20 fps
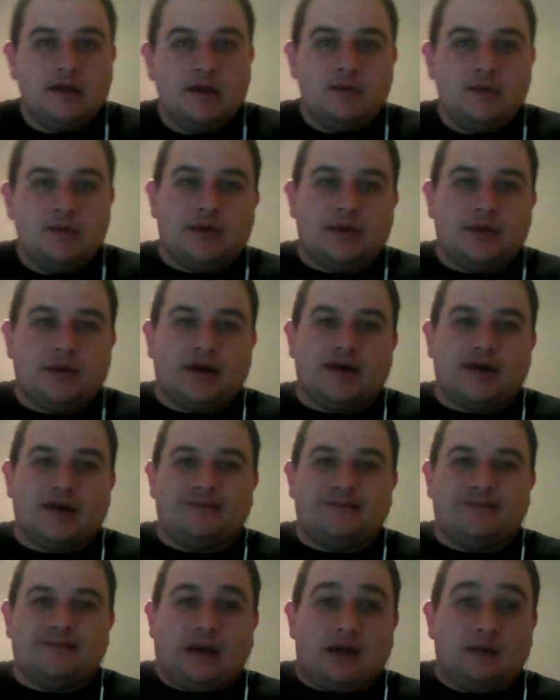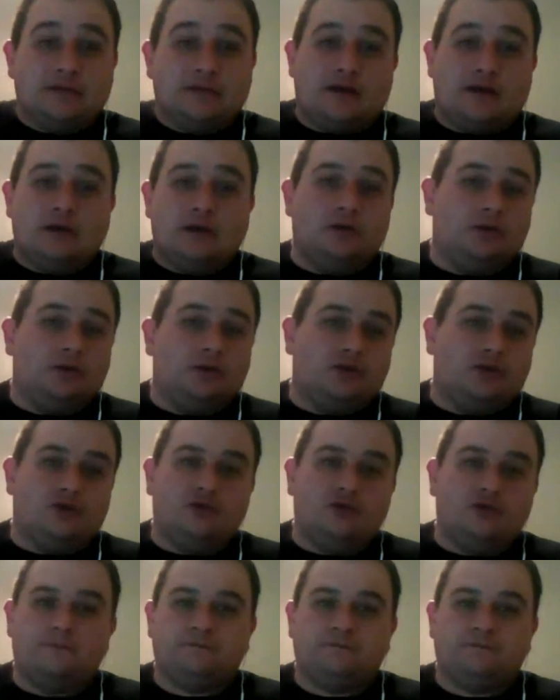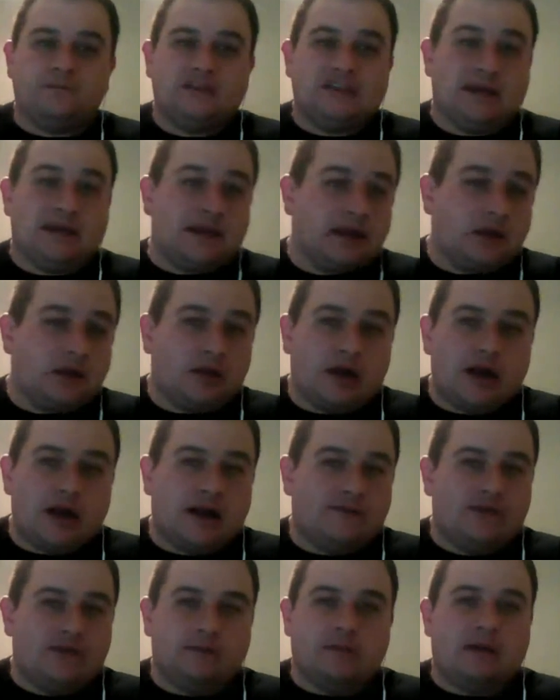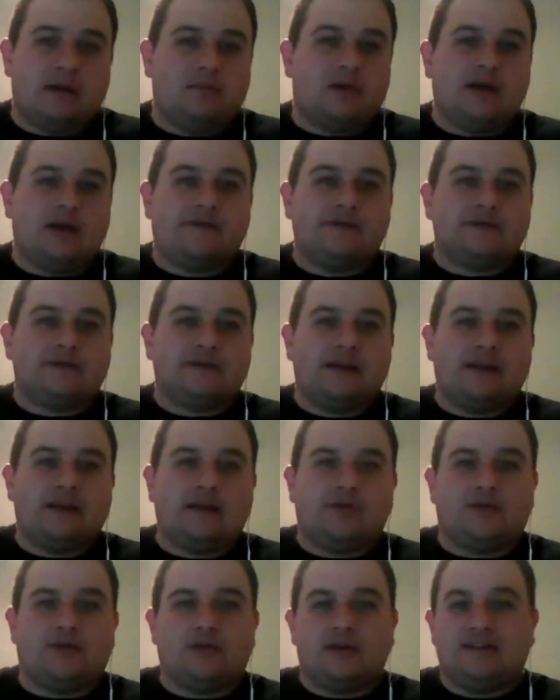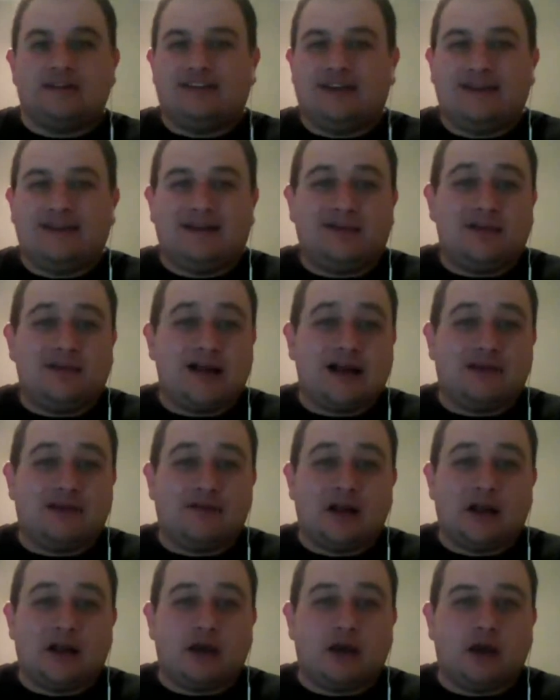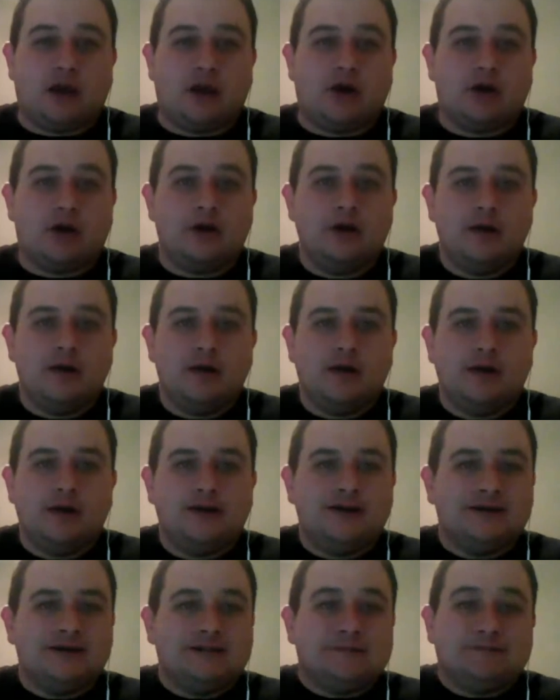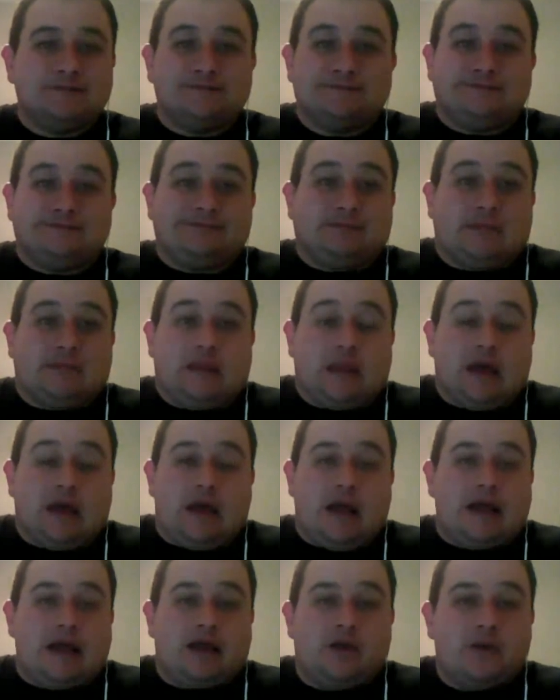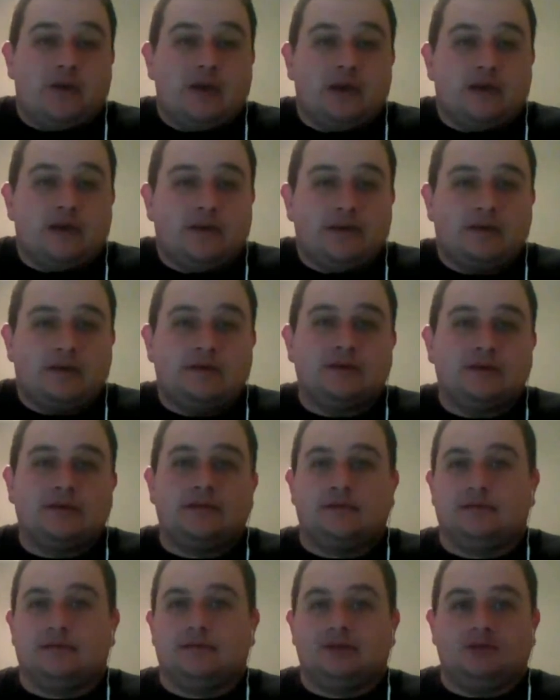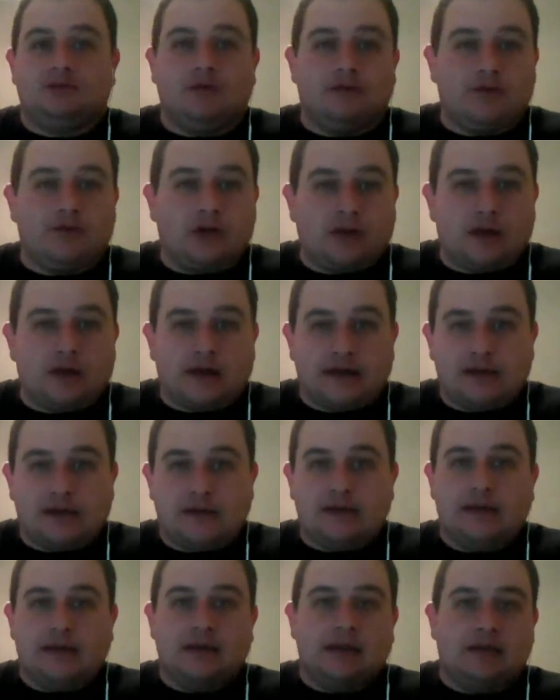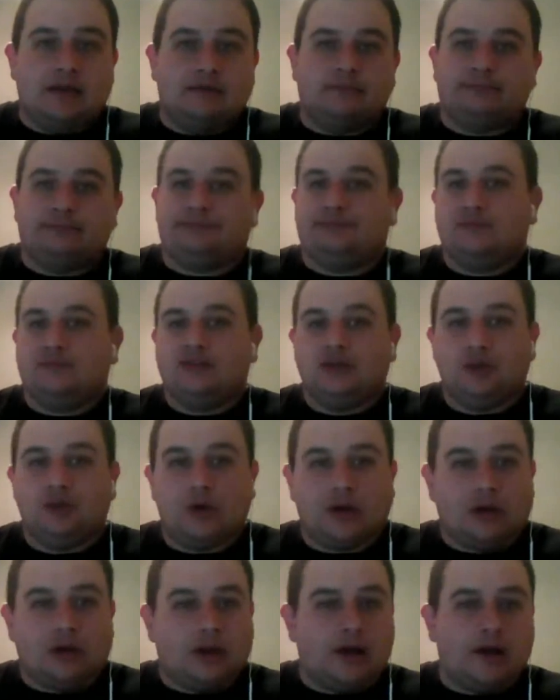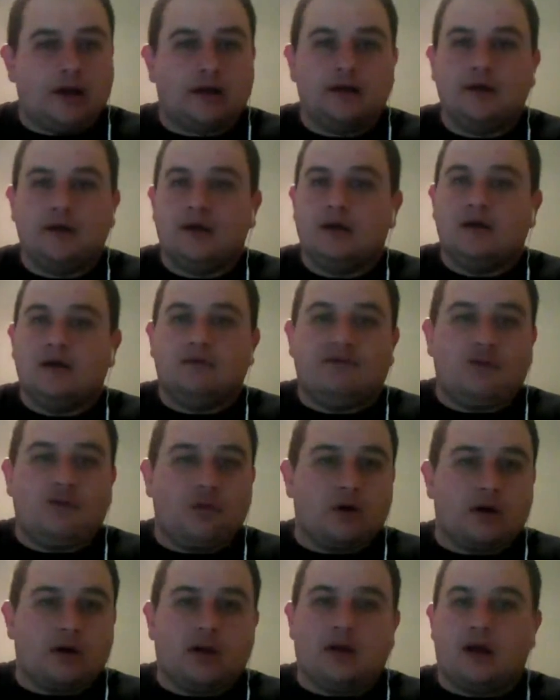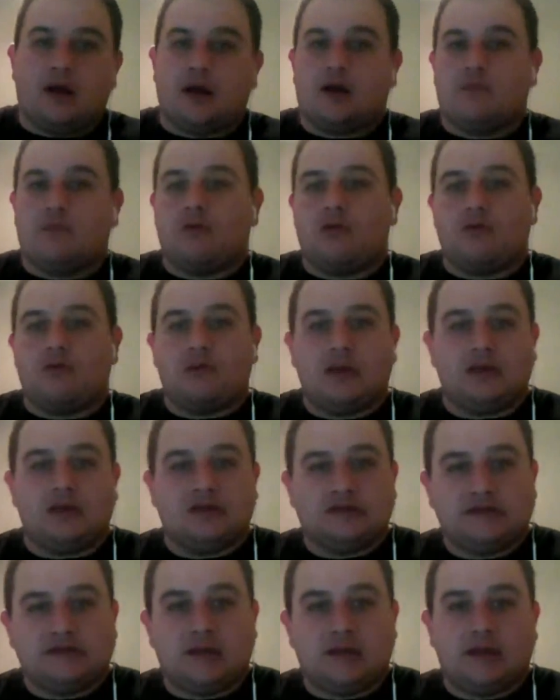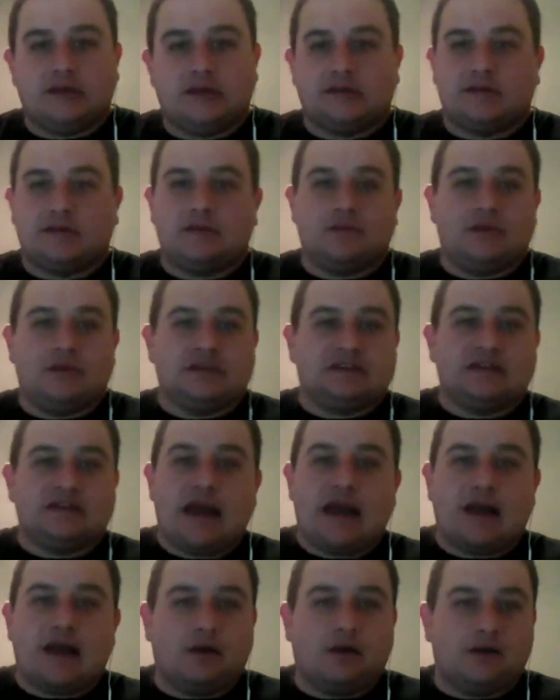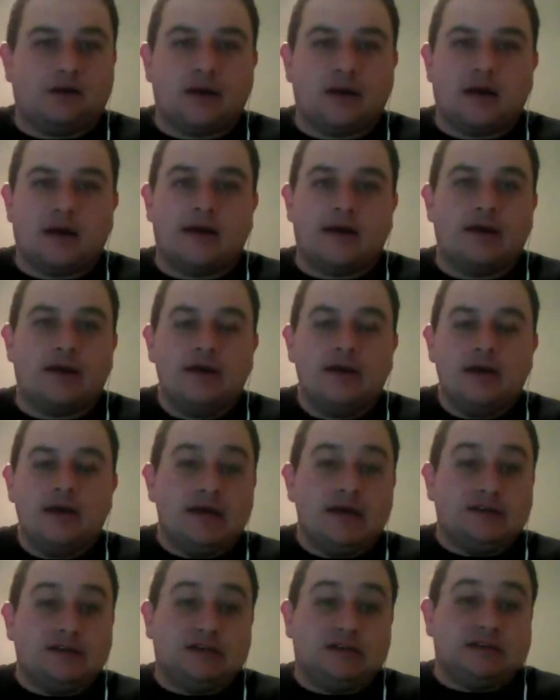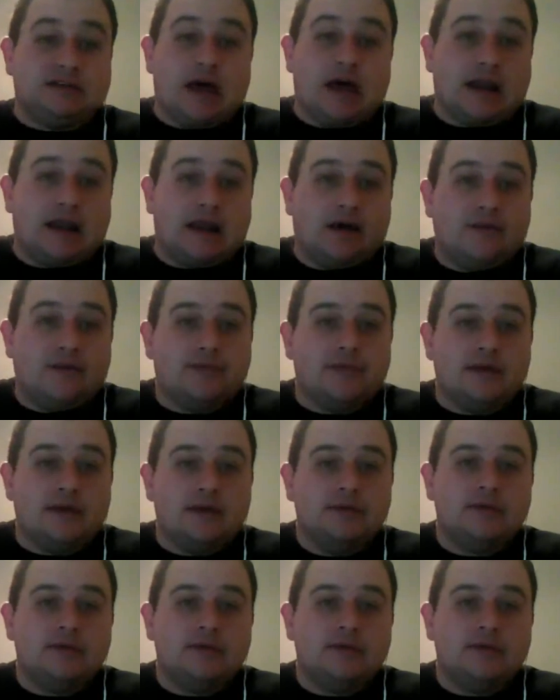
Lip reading: but when it comes down to 10 o'clock, I've eaten my breakfast at 8:30, 10 o'clock, I've got a hunger, I go eat. 12 o'clock, I eat again. 2 o'clock. 4 o'clock, come home, eat at 6, and then we snack all night. It's just not healthy.